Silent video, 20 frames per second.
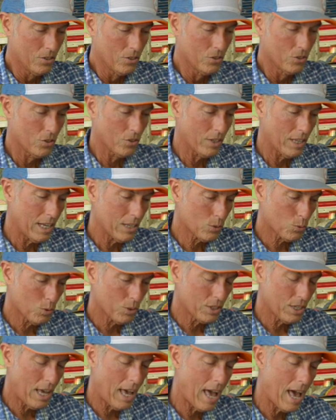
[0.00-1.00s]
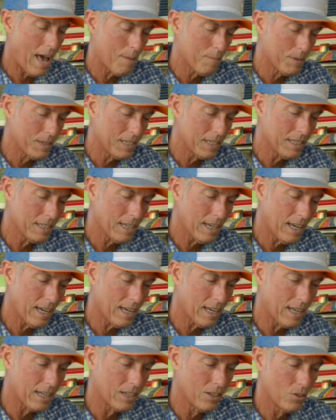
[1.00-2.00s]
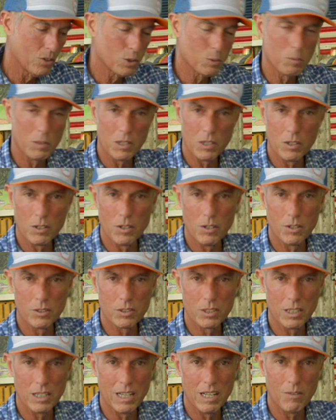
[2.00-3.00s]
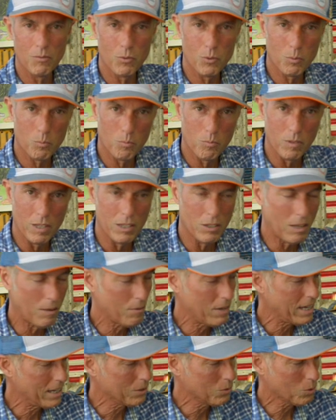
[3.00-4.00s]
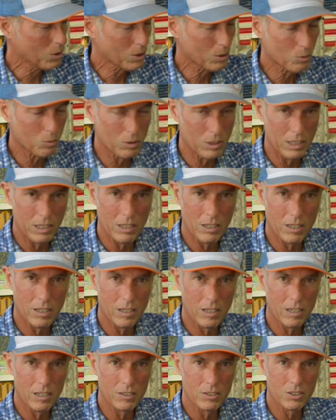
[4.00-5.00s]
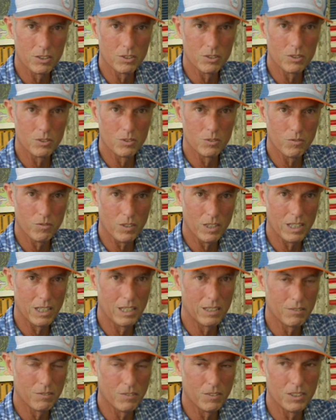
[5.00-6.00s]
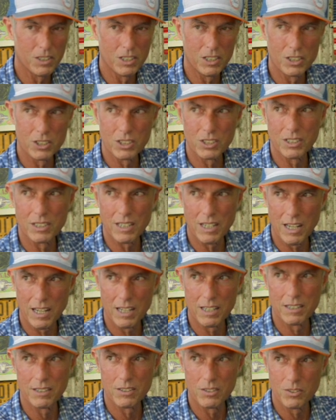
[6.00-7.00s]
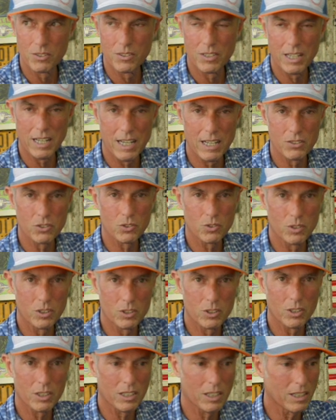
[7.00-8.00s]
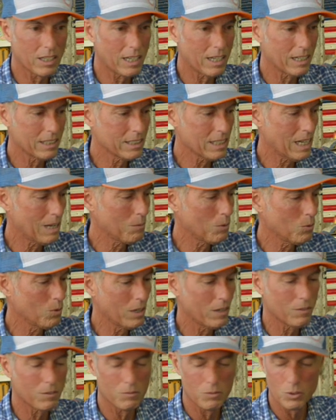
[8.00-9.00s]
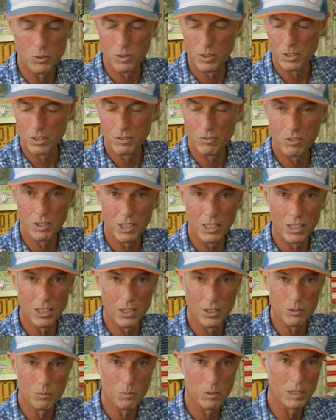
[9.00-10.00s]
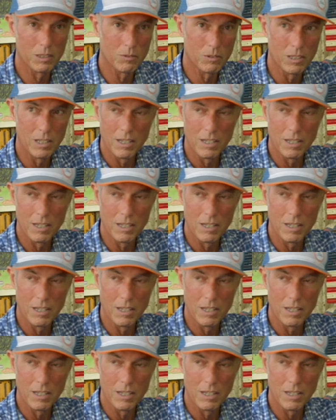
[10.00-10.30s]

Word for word: so that's what's happening. I know it's been a long time. I've had to work really hard to find fish and, and do that, so it took a lot of time away from doing these videos, but